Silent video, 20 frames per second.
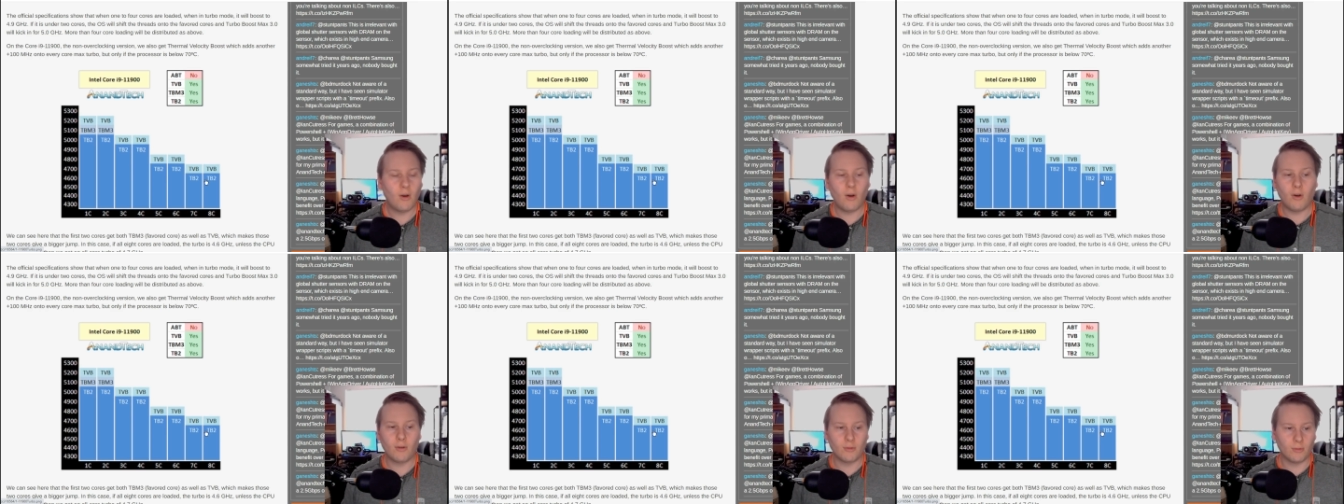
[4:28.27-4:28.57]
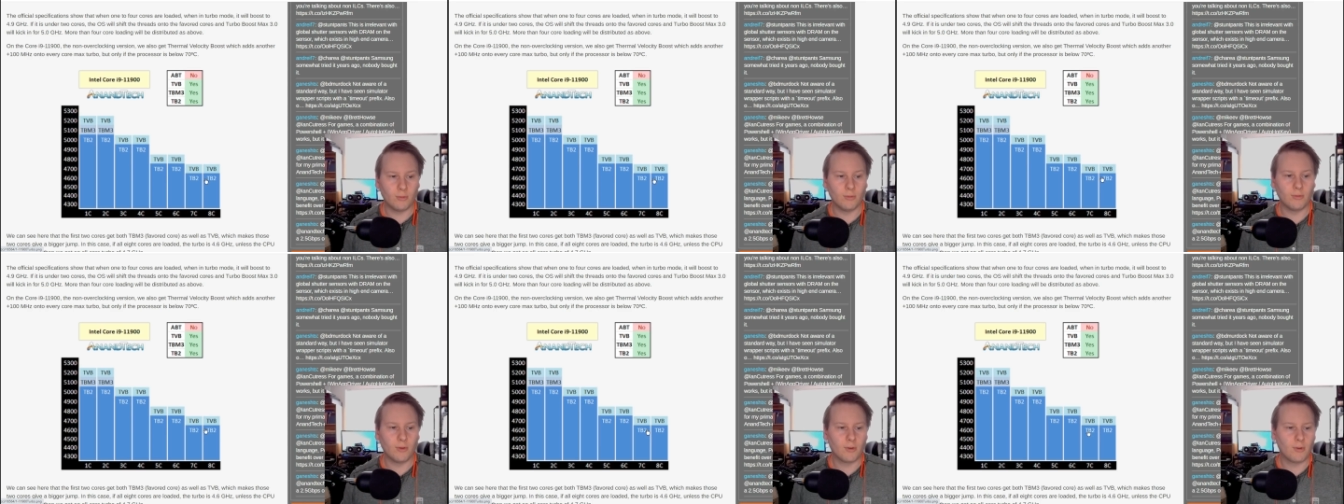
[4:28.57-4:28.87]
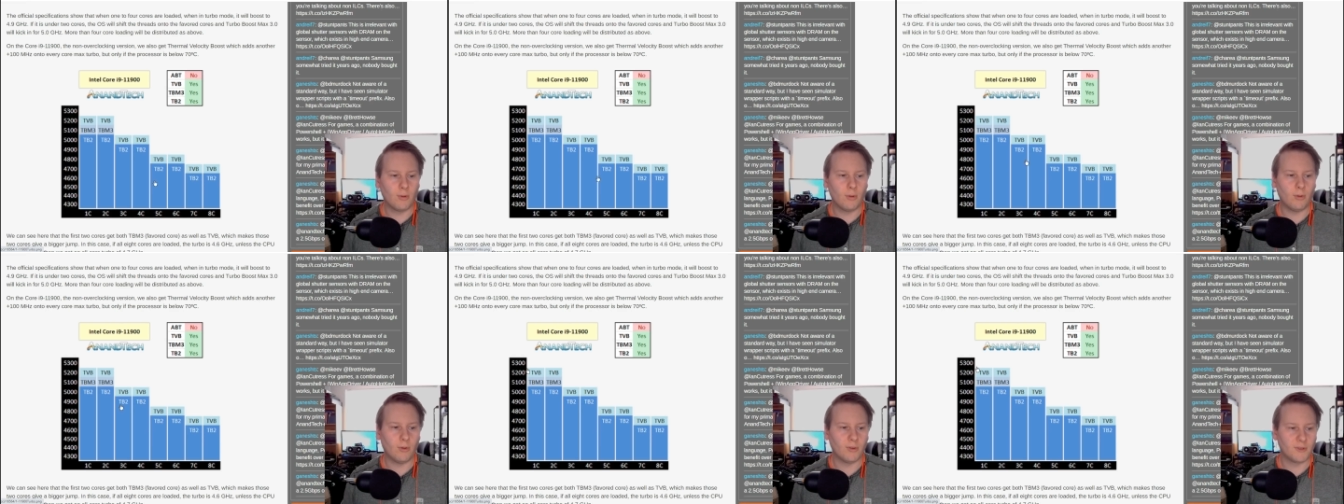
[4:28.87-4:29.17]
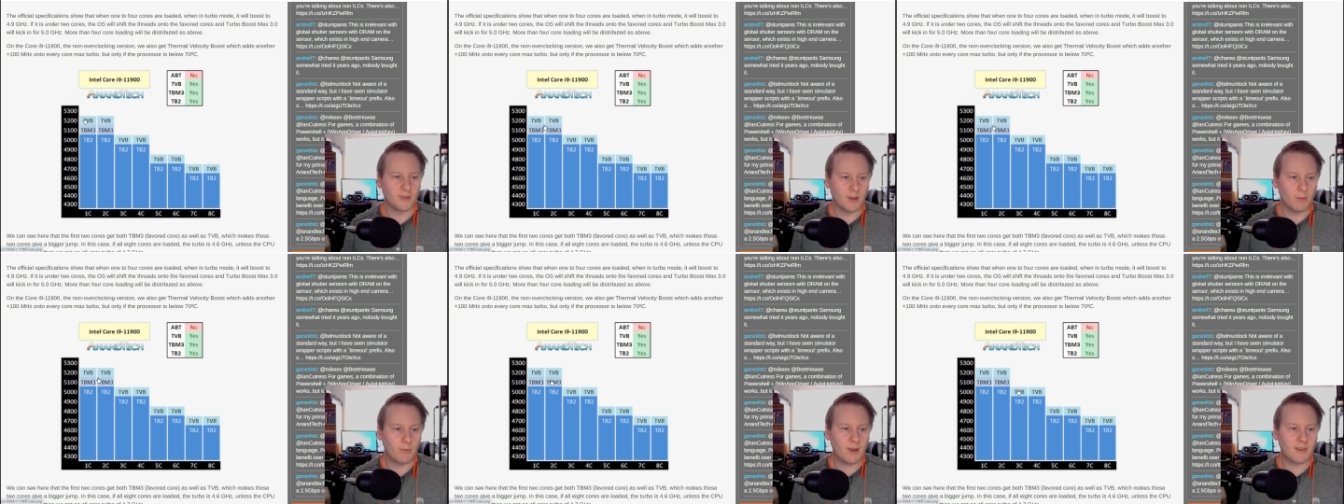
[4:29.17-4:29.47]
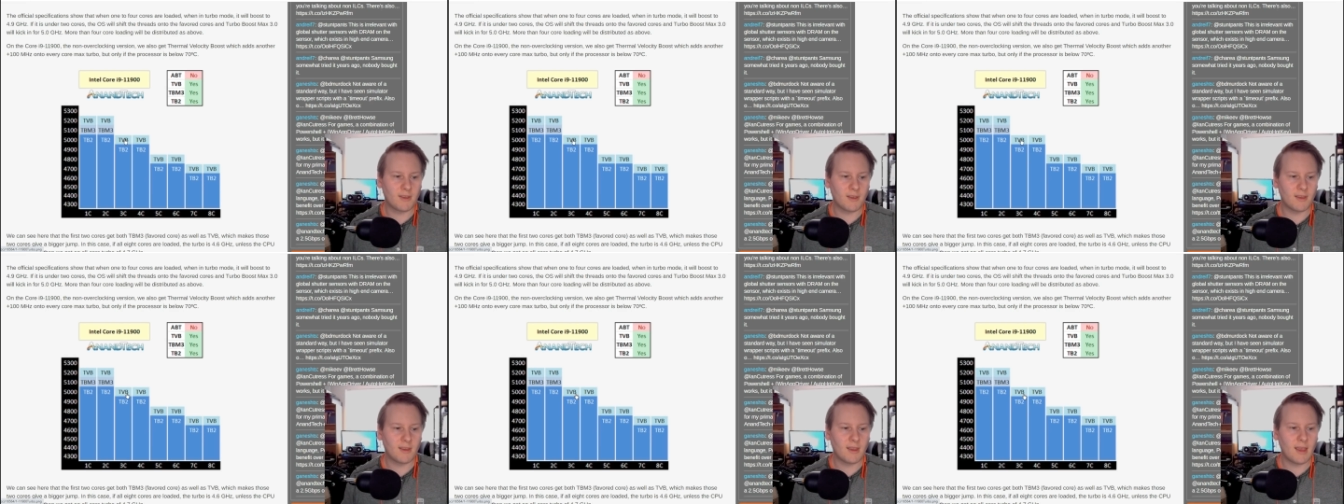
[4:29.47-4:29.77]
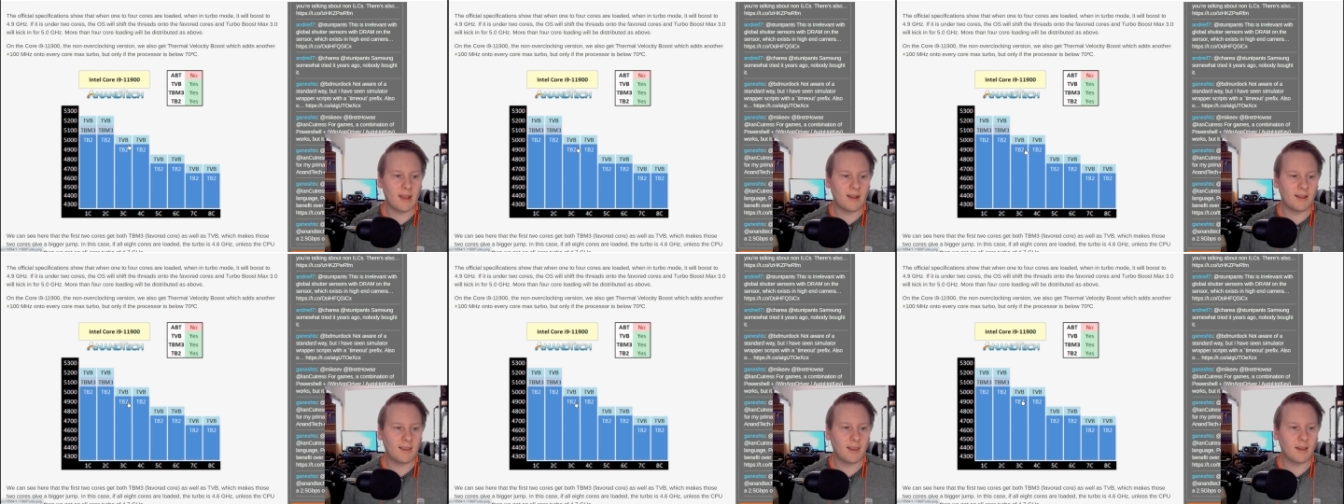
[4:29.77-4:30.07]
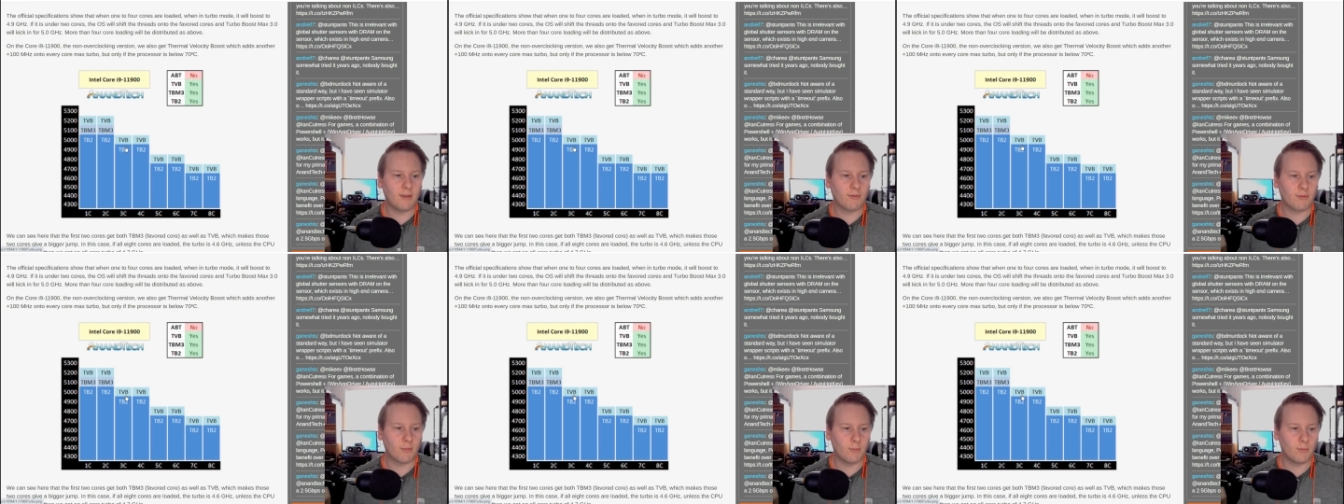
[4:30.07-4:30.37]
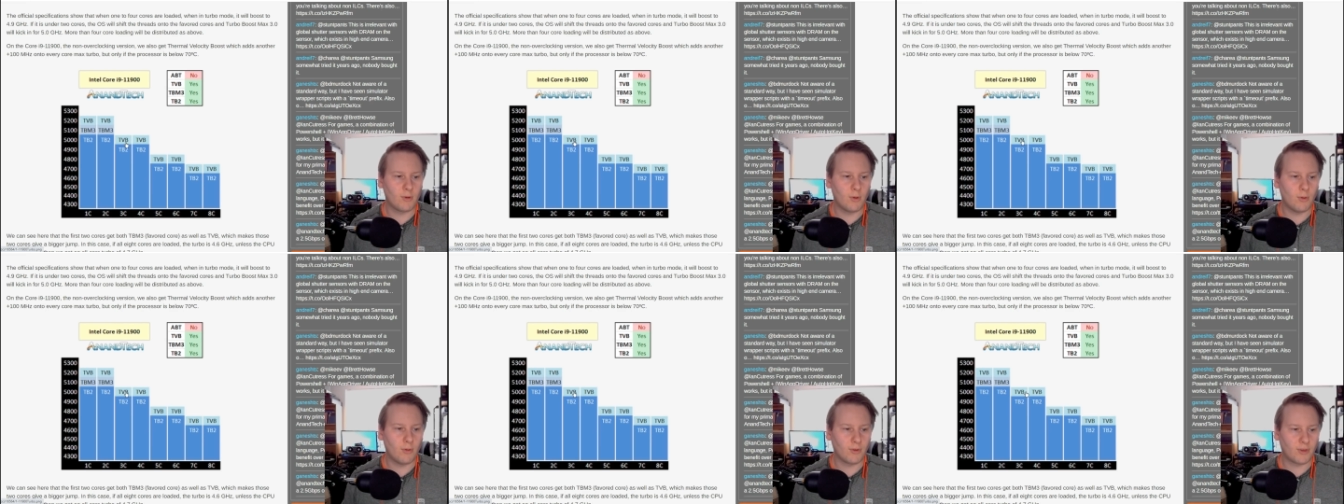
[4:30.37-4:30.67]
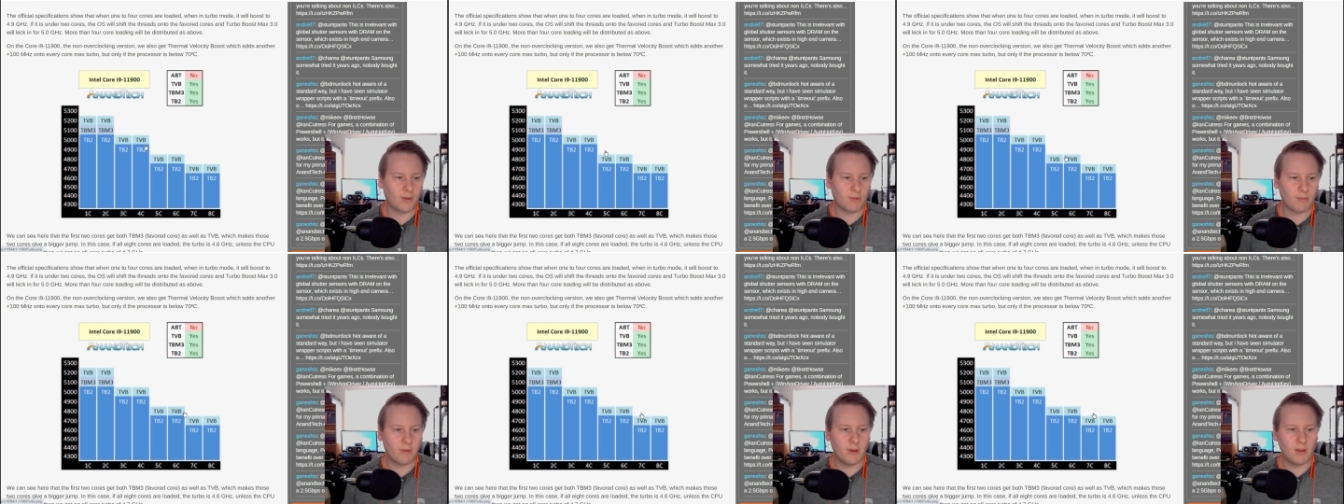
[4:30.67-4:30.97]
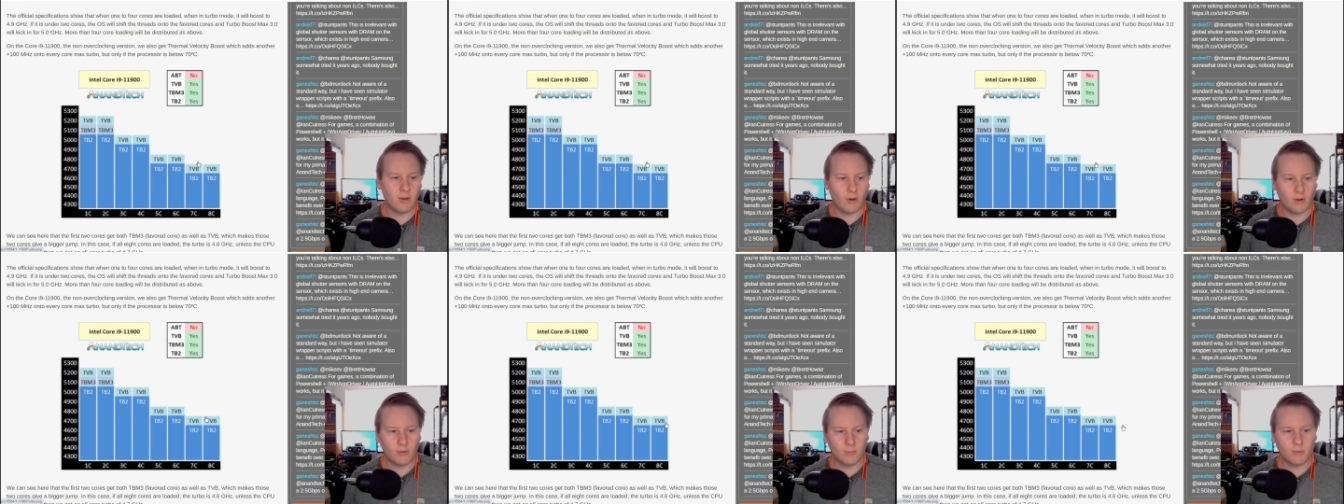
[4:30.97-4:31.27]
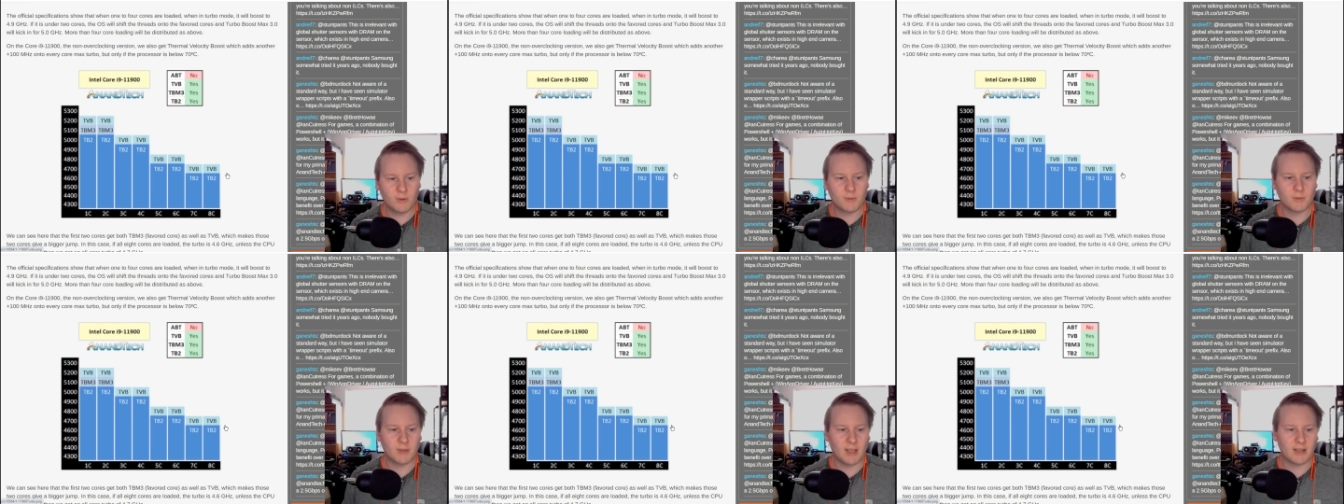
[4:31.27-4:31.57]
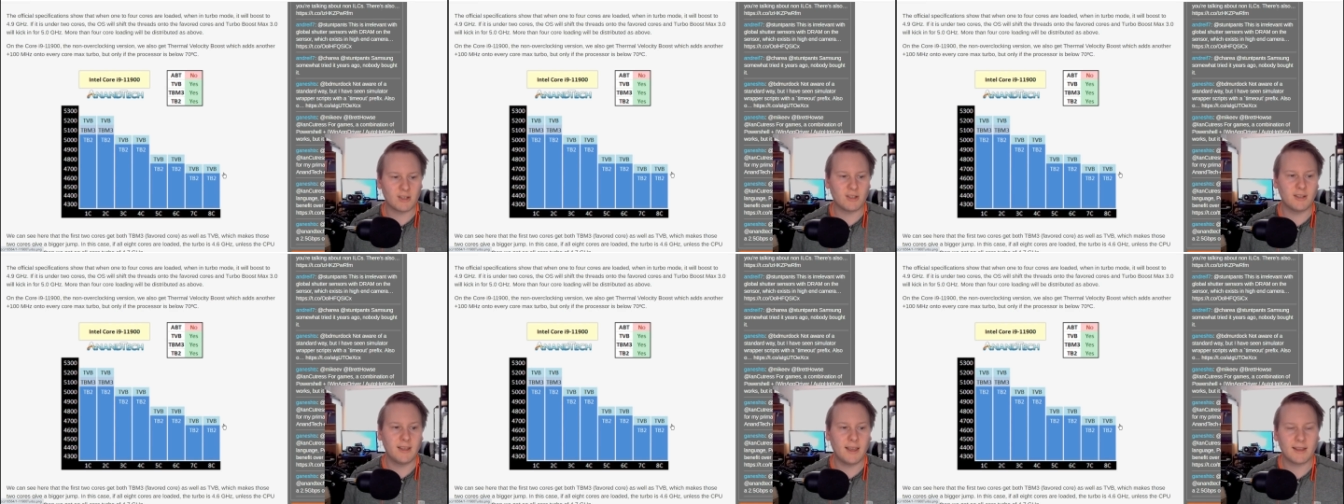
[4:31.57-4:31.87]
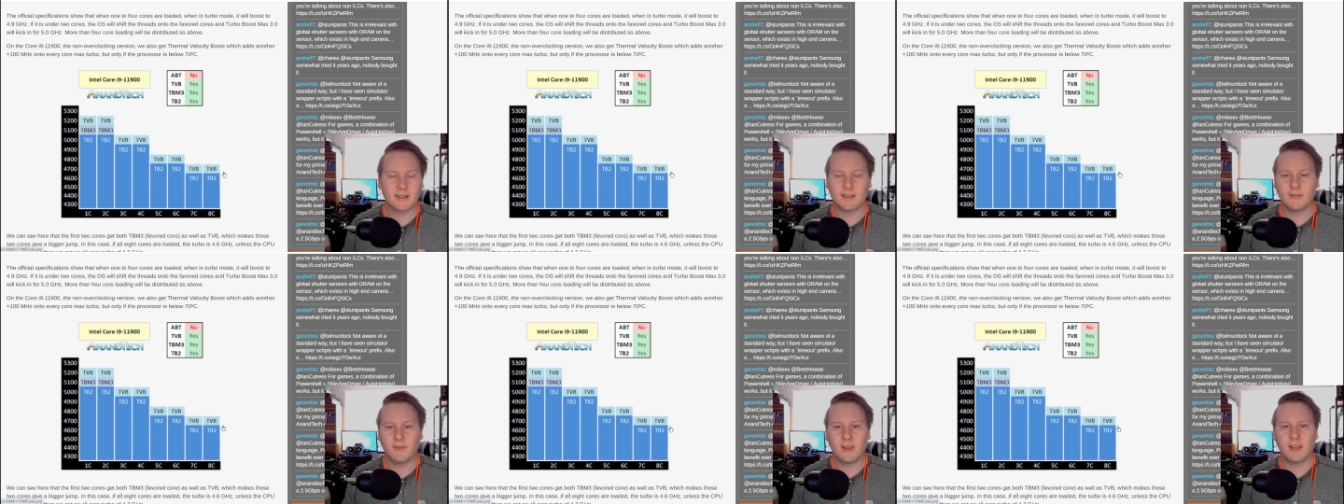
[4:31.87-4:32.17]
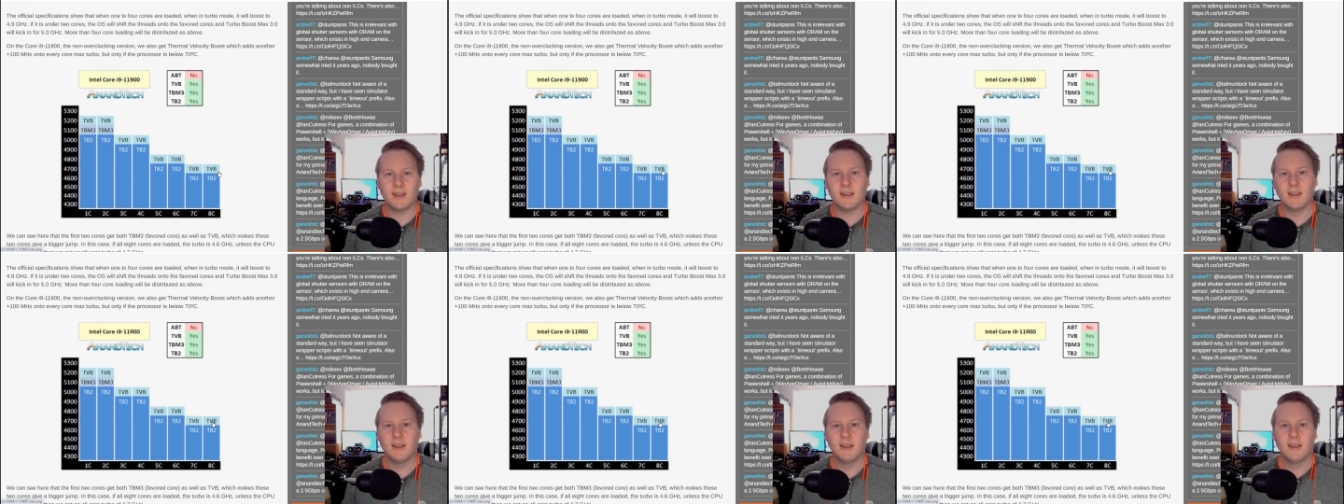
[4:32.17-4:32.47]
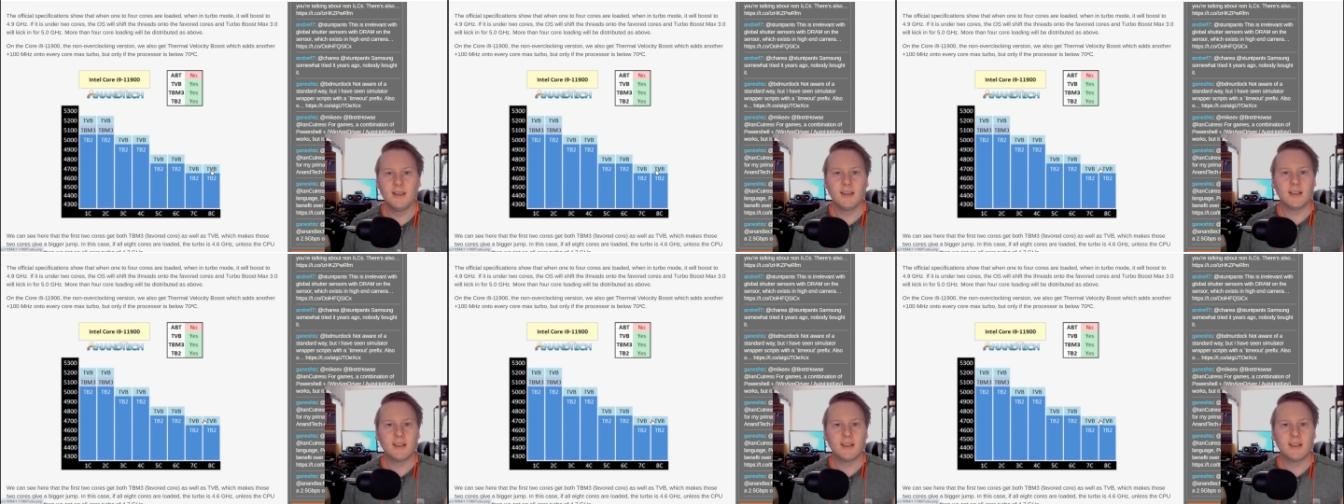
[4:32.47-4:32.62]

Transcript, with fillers: on all the cores. Now whether anything from Core three onwards will actually activate